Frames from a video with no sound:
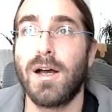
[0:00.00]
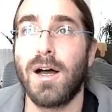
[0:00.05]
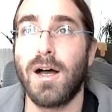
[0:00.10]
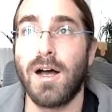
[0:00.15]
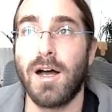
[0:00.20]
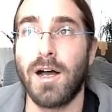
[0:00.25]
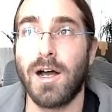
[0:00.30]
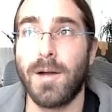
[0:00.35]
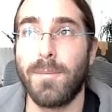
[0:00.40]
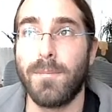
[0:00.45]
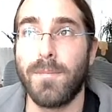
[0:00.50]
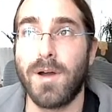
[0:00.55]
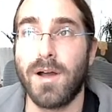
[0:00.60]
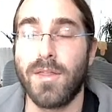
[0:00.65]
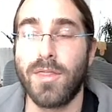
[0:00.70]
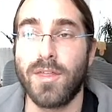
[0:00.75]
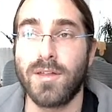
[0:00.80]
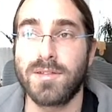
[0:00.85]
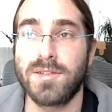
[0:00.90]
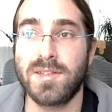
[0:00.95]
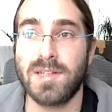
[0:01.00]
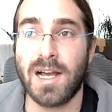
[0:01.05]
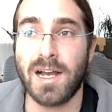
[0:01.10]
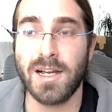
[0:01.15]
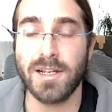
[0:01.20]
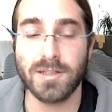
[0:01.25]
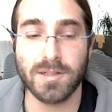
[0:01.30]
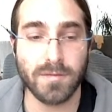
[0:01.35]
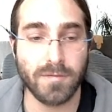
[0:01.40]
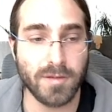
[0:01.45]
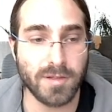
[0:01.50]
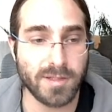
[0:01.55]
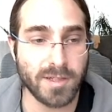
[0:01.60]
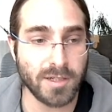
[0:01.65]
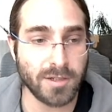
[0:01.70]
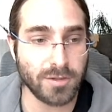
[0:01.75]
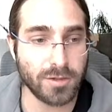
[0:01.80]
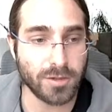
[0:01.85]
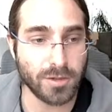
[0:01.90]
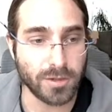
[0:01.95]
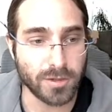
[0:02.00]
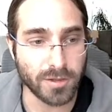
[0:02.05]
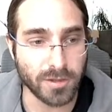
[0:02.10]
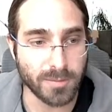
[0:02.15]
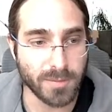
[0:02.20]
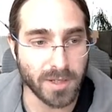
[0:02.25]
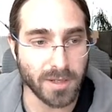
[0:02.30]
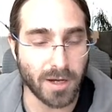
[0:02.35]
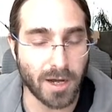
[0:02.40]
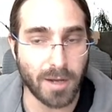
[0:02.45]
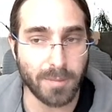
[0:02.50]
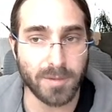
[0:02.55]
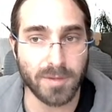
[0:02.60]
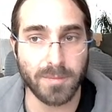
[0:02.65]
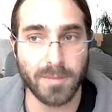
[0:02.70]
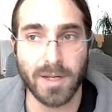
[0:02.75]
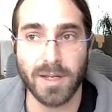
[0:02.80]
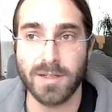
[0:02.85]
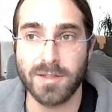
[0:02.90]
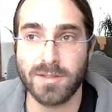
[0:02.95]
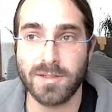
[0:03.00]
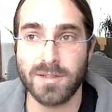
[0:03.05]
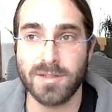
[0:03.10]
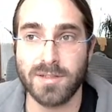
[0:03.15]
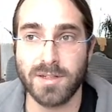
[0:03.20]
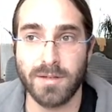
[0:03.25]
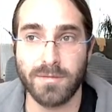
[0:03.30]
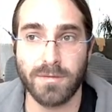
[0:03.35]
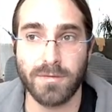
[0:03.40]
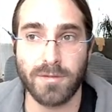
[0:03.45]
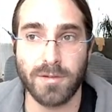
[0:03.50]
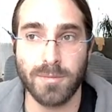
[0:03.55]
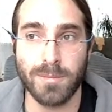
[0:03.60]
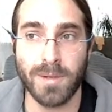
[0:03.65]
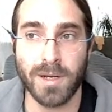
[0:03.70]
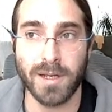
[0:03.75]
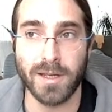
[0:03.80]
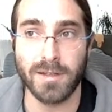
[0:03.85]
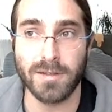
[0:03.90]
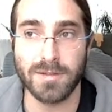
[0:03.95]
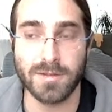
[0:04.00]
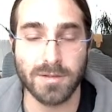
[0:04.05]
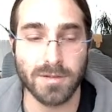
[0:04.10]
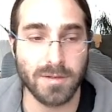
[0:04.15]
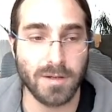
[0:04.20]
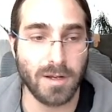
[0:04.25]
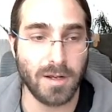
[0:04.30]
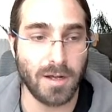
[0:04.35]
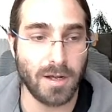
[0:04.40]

the size of the signature could be optimized to save a few bytes.